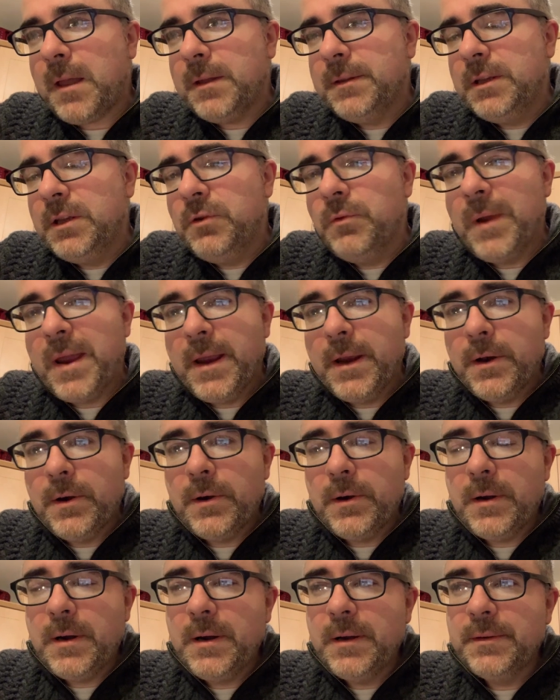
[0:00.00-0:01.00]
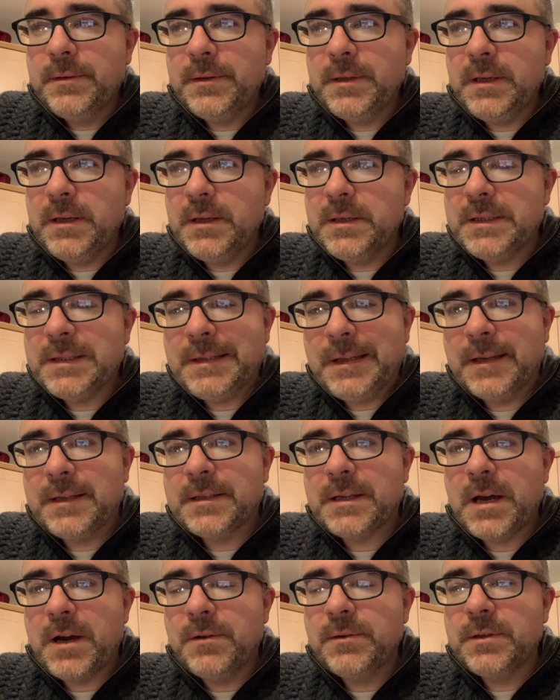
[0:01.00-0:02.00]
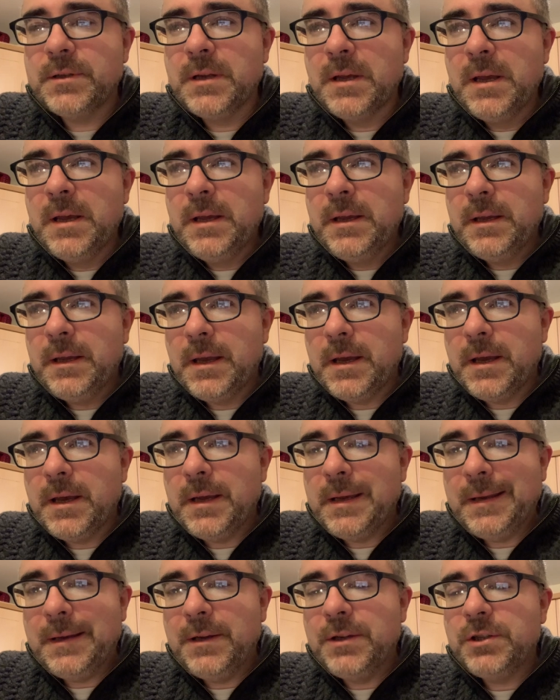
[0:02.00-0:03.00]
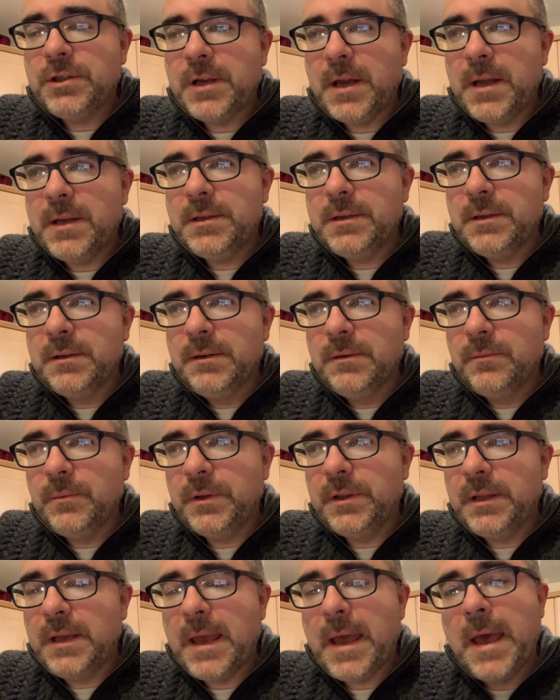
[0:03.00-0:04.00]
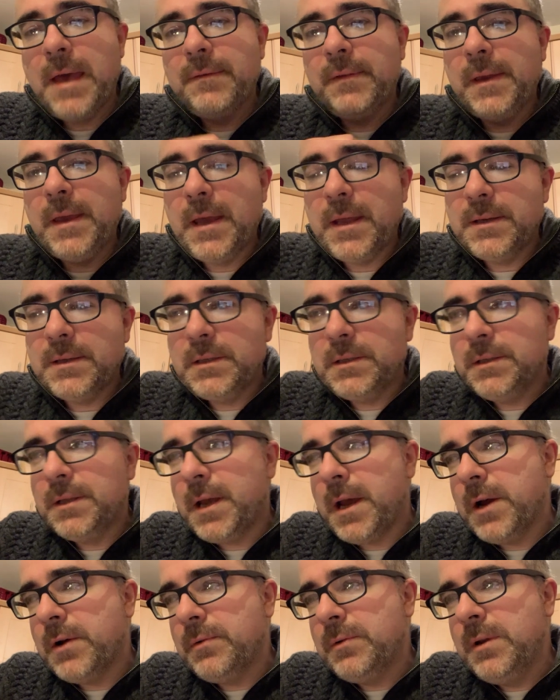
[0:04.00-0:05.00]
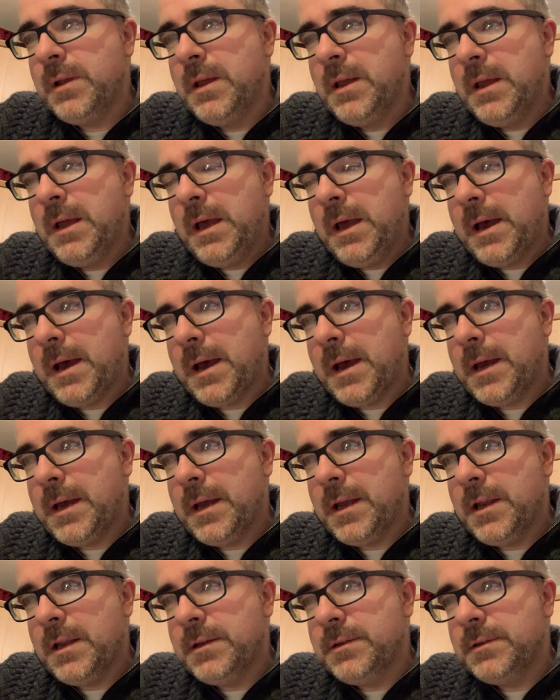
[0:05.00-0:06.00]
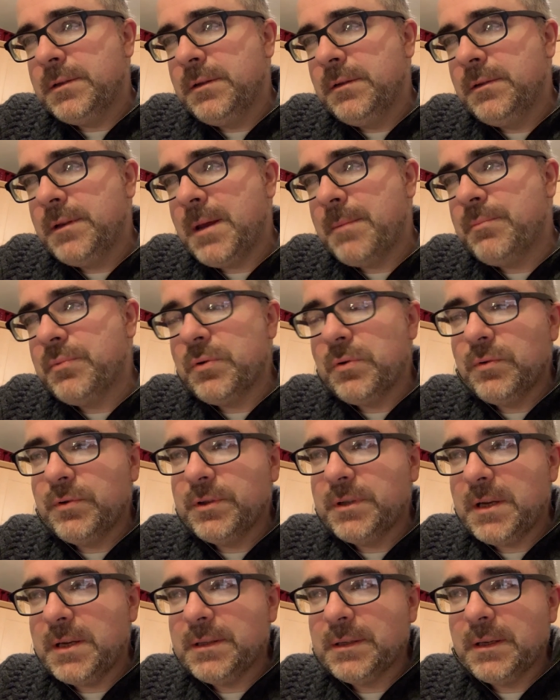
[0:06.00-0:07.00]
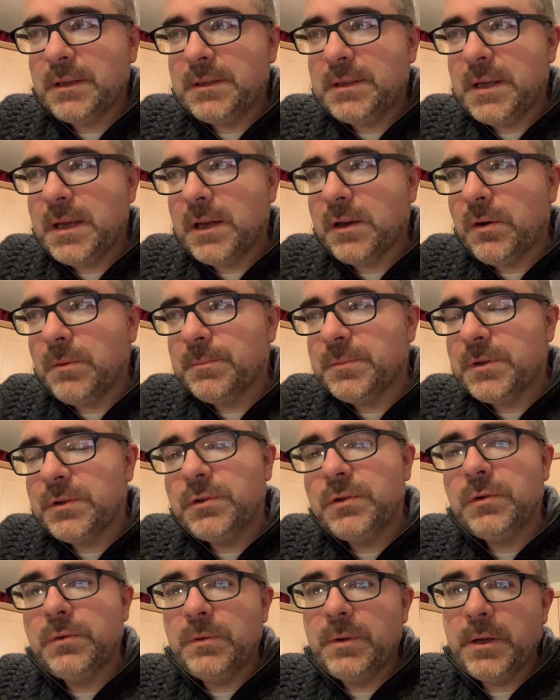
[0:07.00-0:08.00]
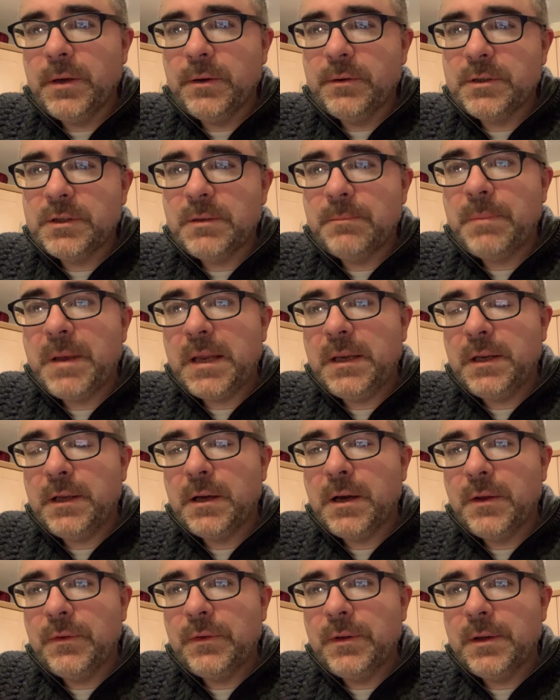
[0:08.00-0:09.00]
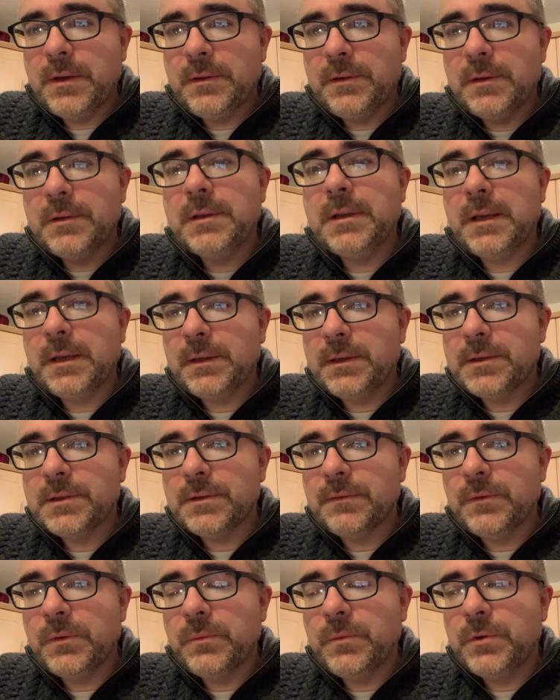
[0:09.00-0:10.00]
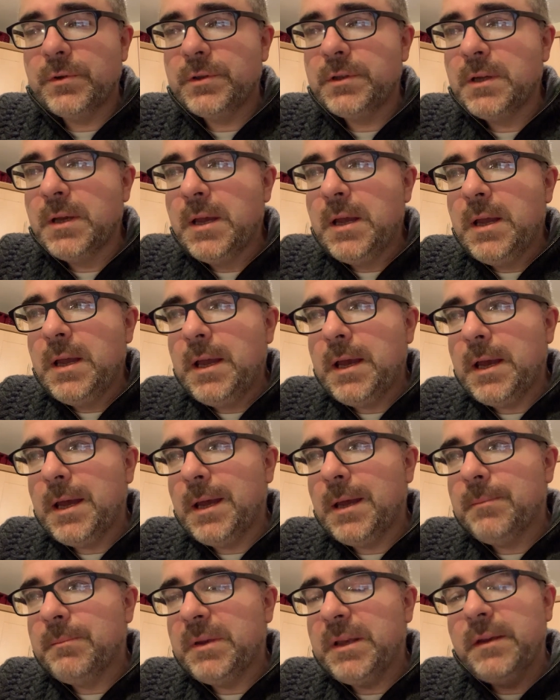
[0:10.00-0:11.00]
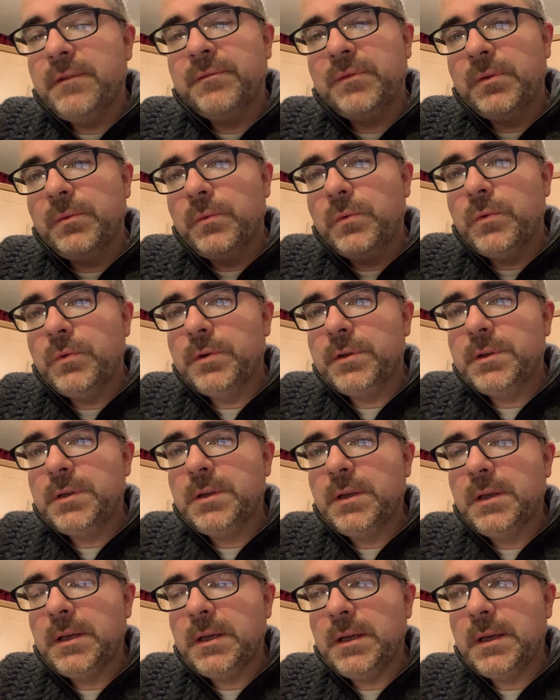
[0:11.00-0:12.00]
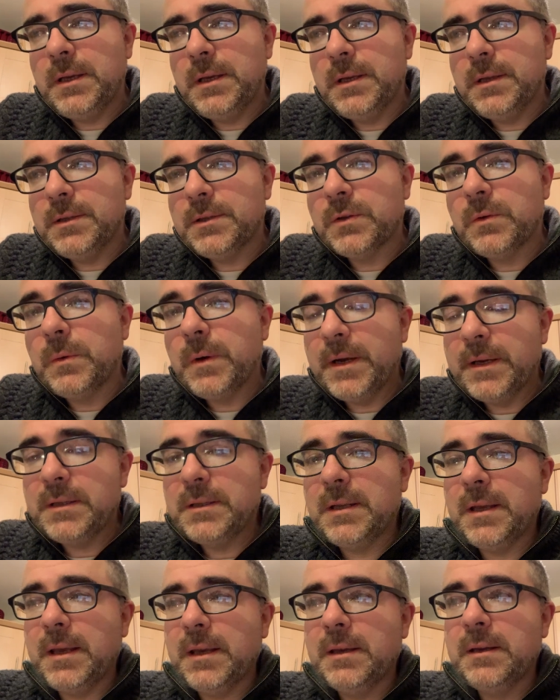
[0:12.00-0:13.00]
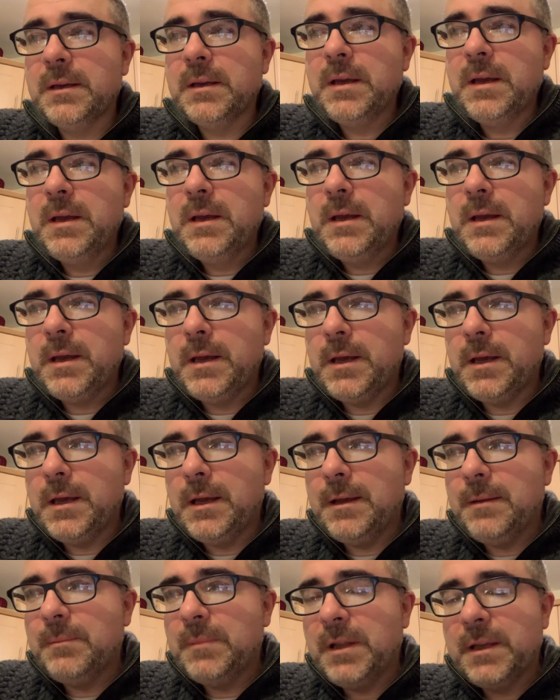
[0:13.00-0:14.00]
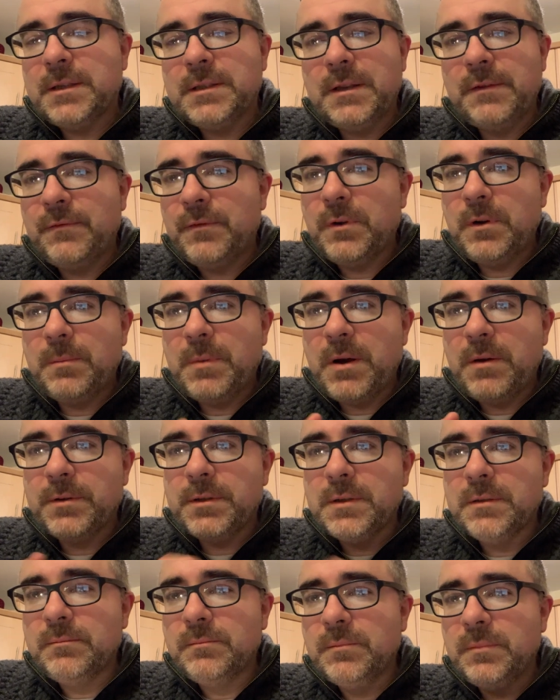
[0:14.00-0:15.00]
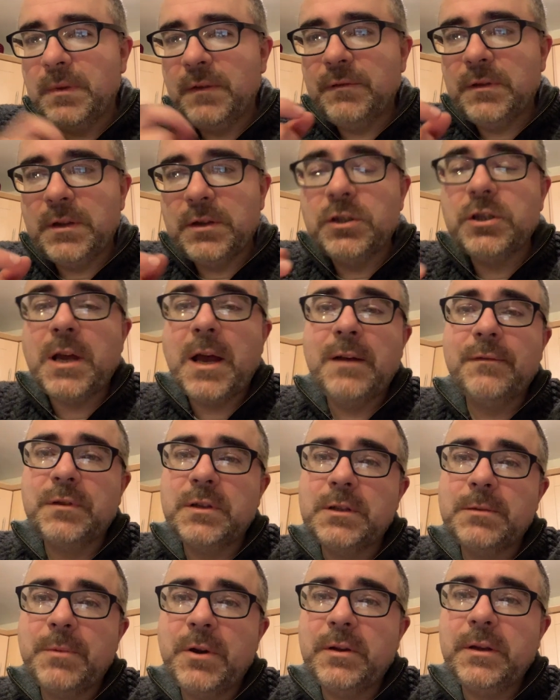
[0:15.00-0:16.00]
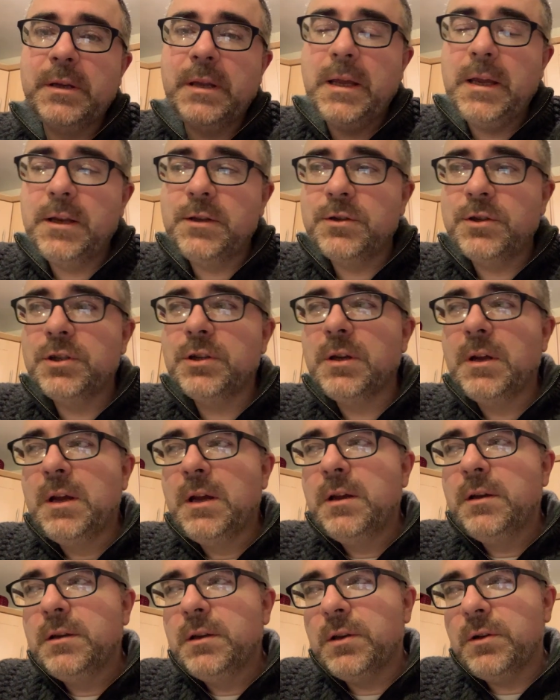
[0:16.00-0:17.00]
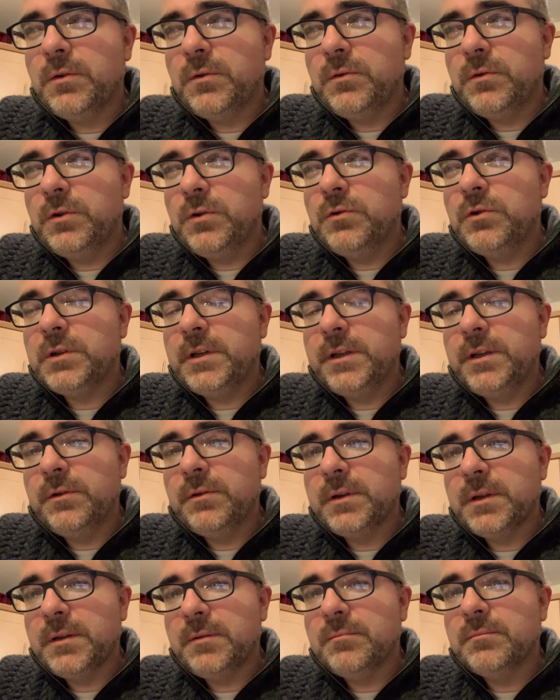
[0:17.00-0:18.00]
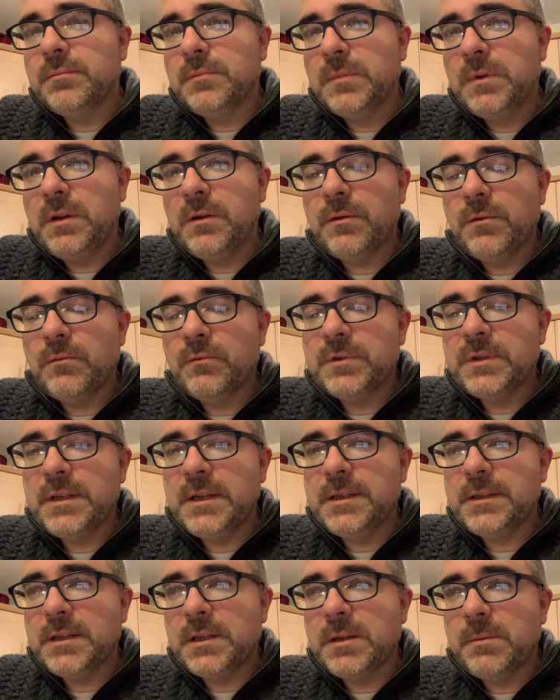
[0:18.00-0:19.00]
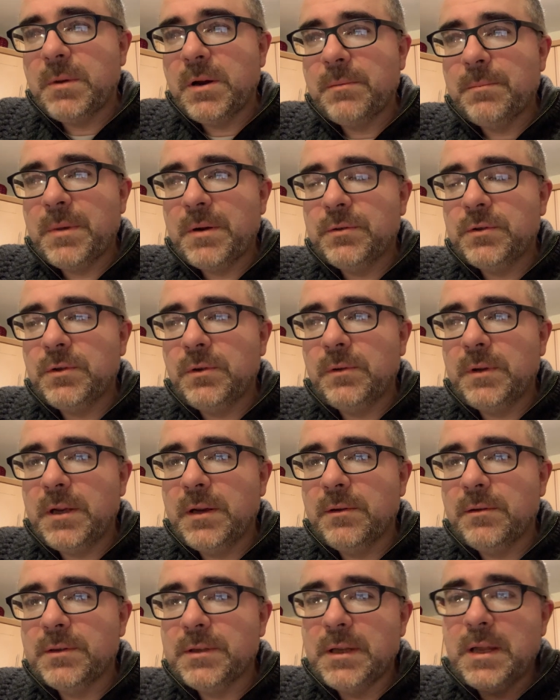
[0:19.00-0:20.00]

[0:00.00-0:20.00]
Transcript: You air the sticks out in a shed with the heavy end down, and that process can take up to 2 years depending on the thickness of the wood. If the wood is quite thick, like say for about, if the shaft is about an inch, you know, usually you can, you know, season it about 2 years.